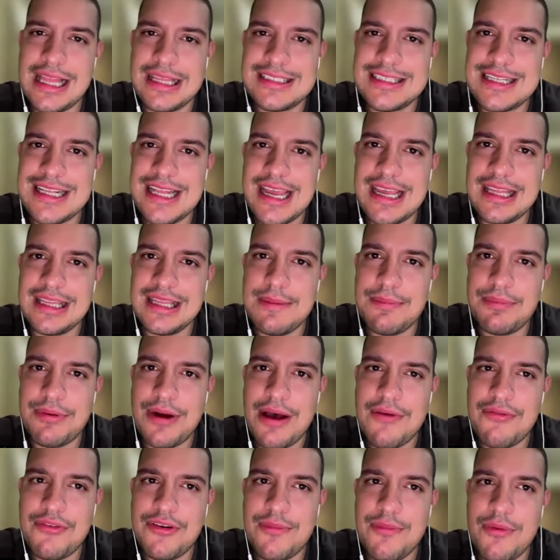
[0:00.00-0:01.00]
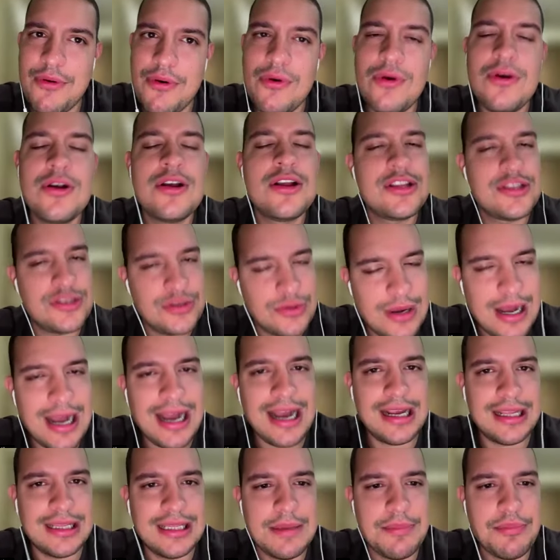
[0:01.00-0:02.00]
slightly profitable, to
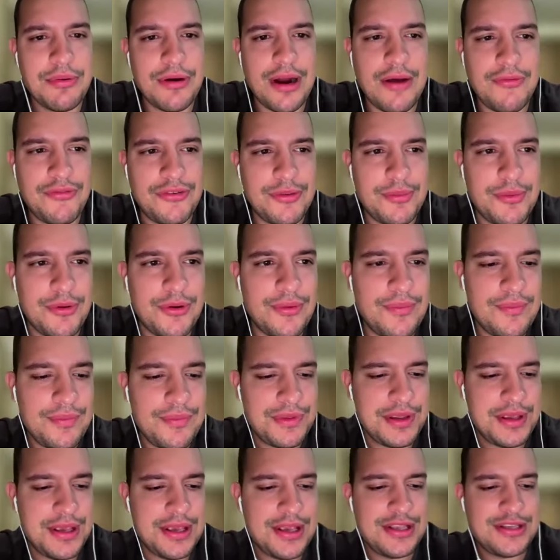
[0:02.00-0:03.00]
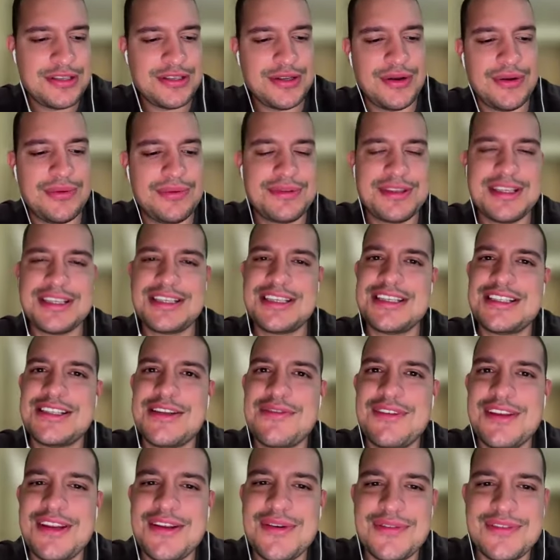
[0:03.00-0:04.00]
highly profitable. So this is
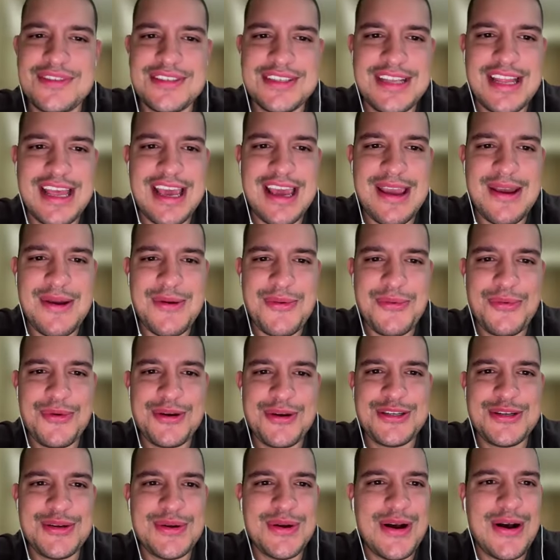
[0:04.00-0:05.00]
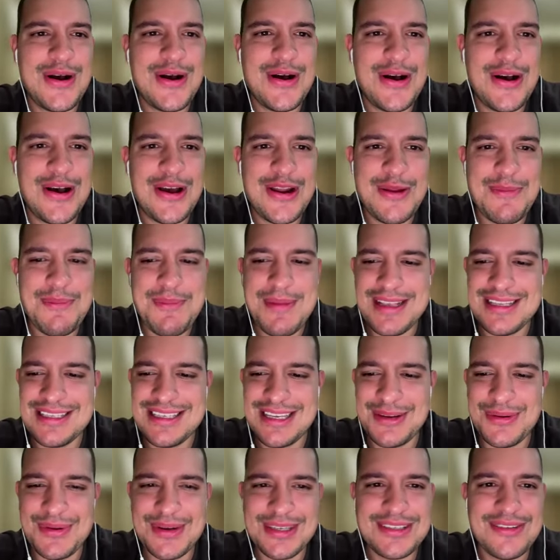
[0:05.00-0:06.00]
the video of today. Wish you all an
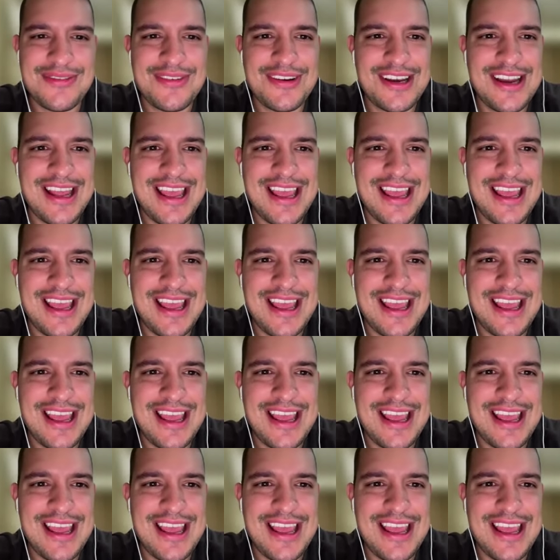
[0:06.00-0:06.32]
amazing rest of the